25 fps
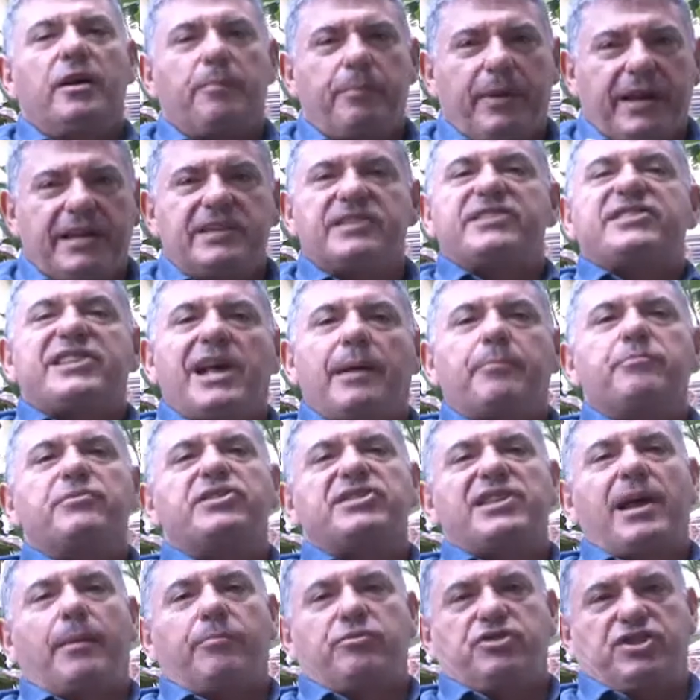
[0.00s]
but in some
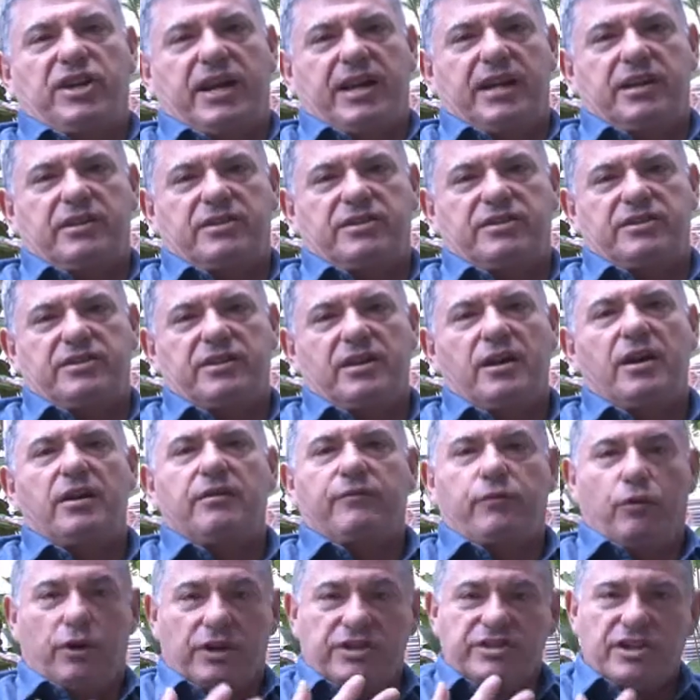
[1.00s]
subjects,
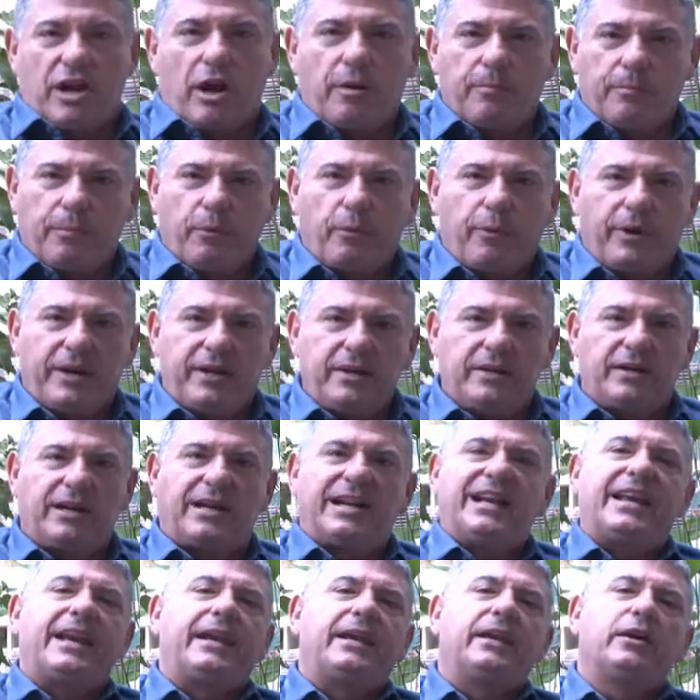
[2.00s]
for example in
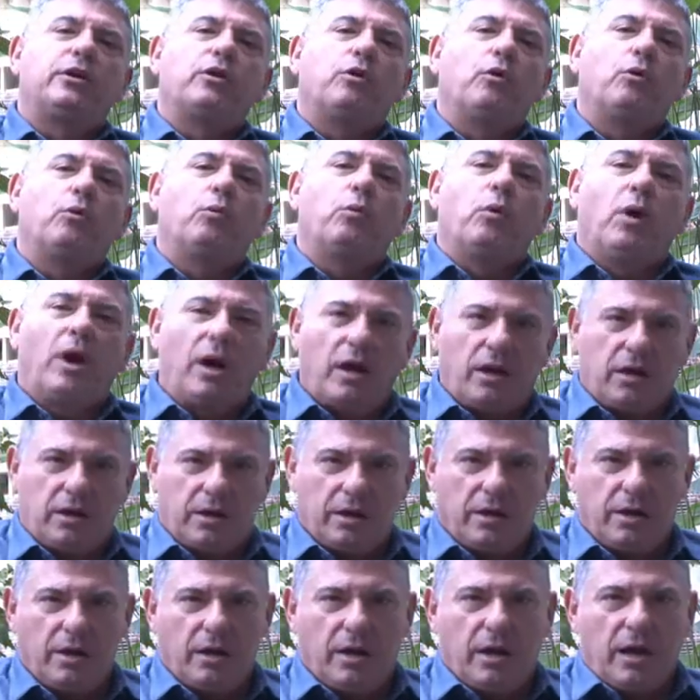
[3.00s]
clinical
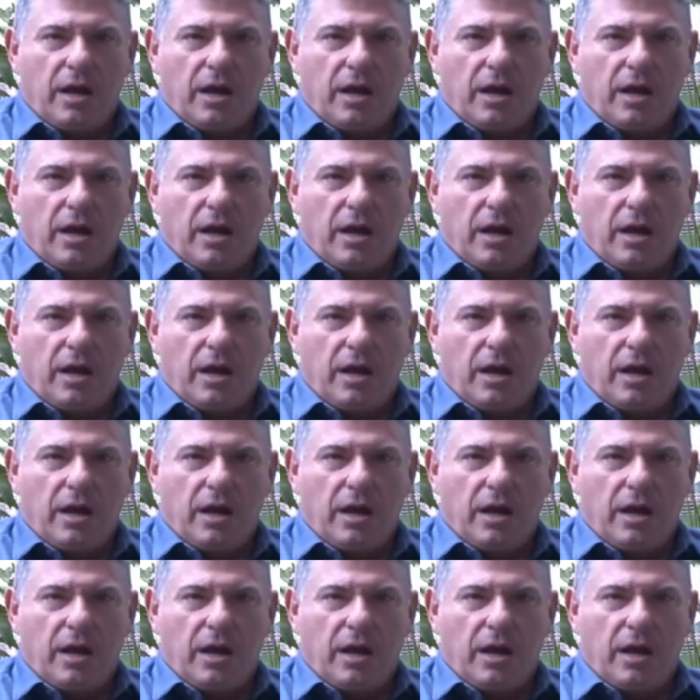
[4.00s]
work,